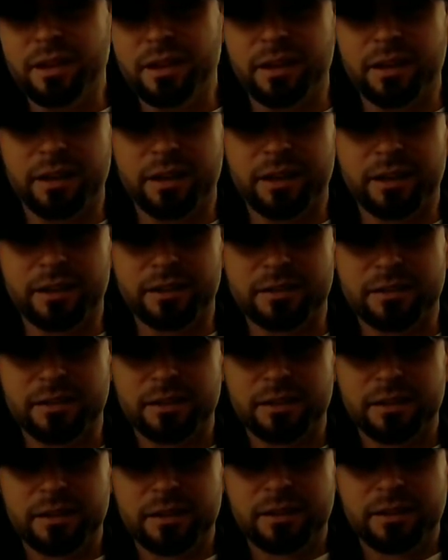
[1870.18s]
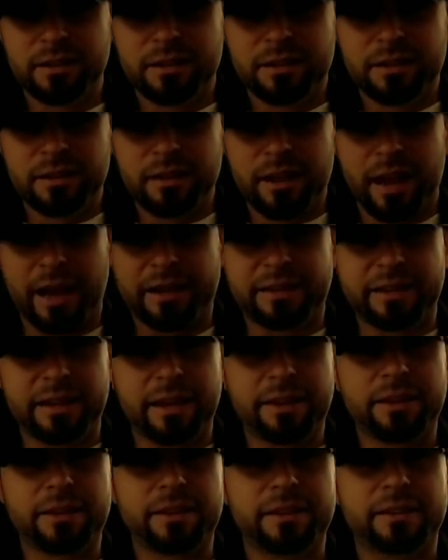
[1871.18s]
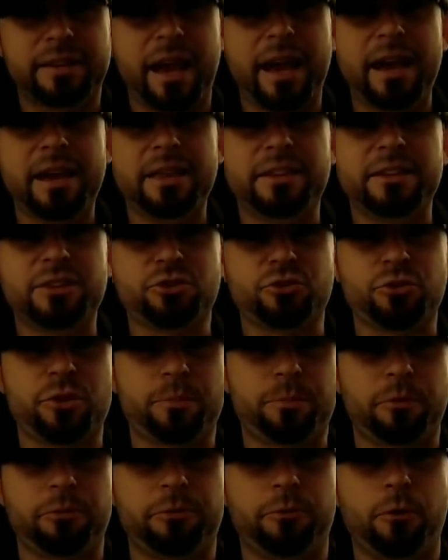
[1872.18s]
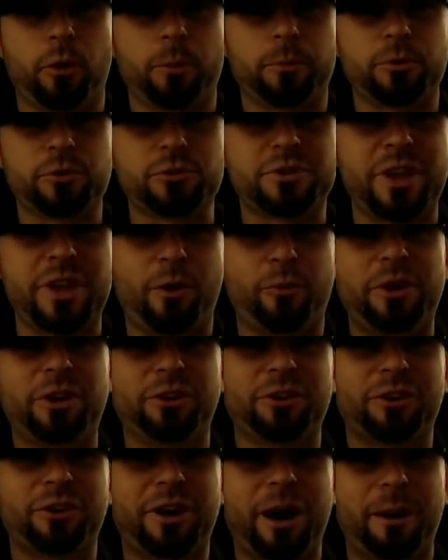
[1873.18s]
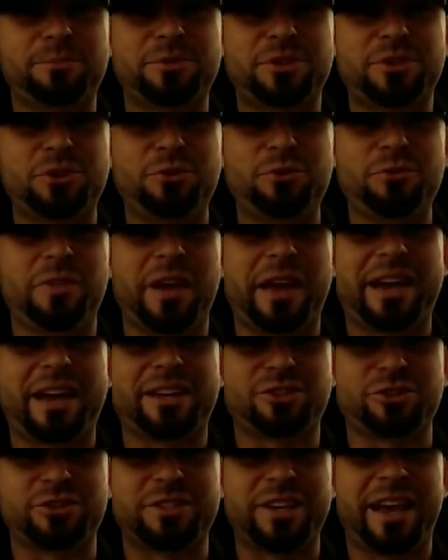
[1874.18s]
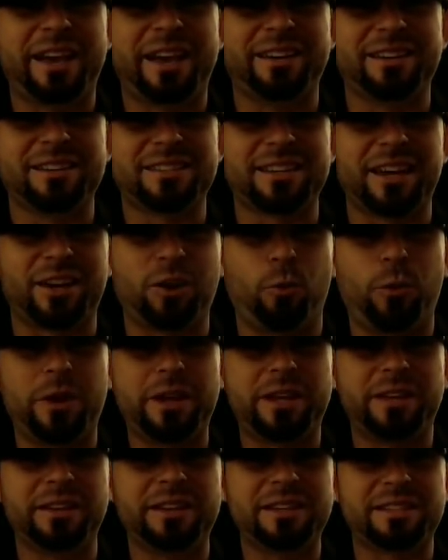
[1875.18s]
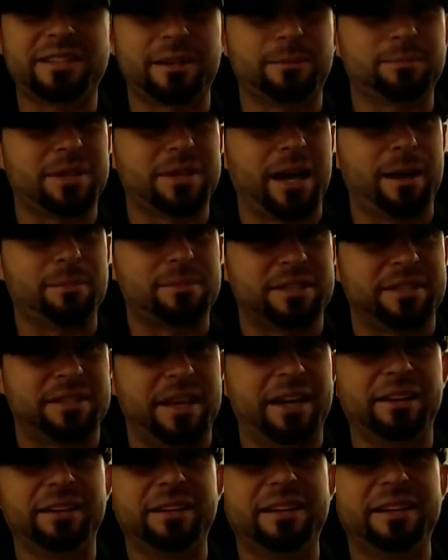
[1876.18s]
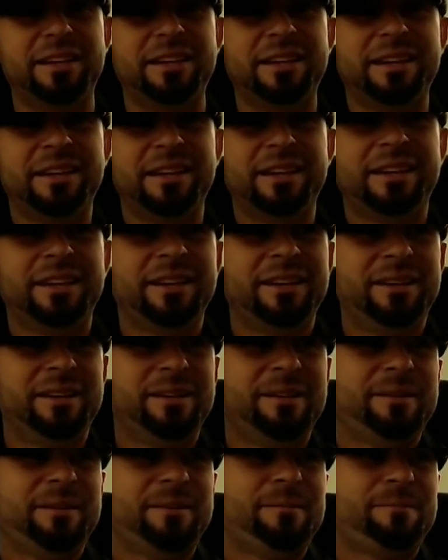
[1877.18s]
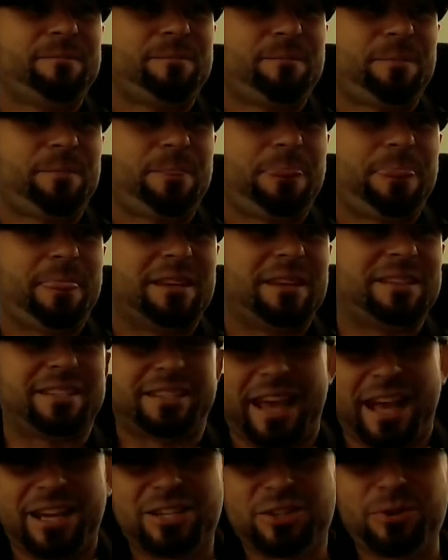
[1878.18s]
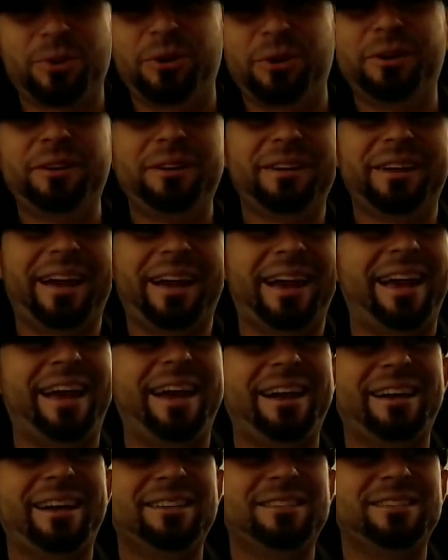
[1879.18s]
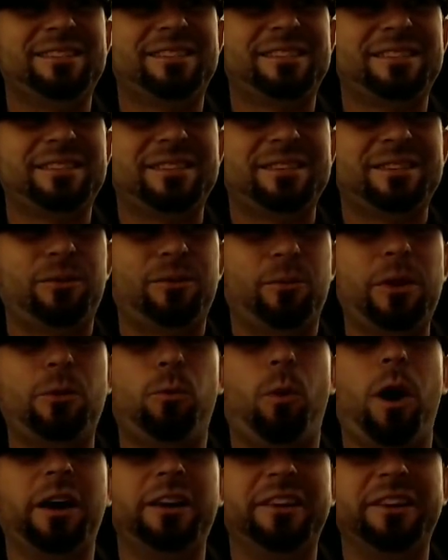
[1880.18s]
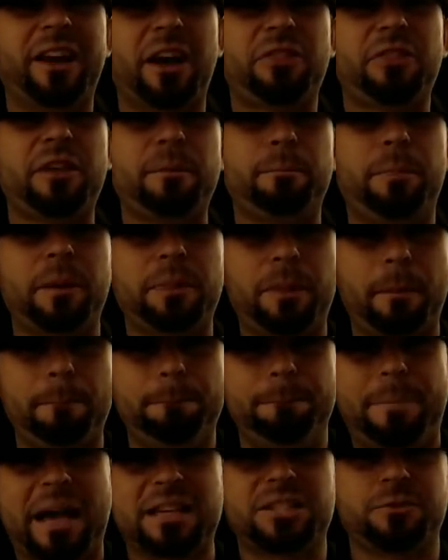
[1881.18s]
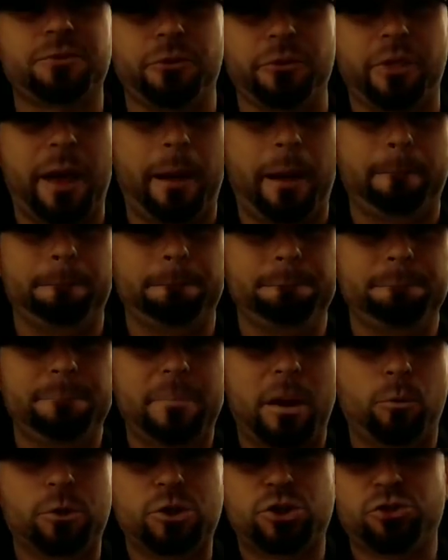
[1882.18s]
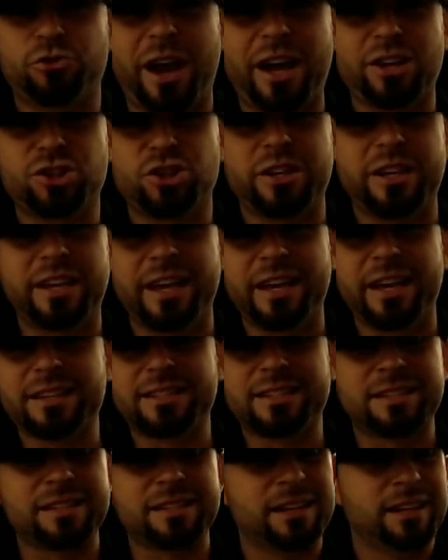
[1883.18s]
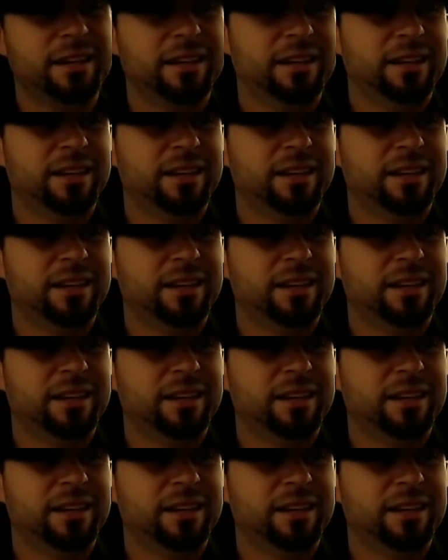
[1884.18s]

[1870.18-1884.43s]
And at the end of the day, these are the performers that we look up to. They entertain us on a weekly, sometimes daily schedule. And we want nothing but the best for them. And when tragedy hits,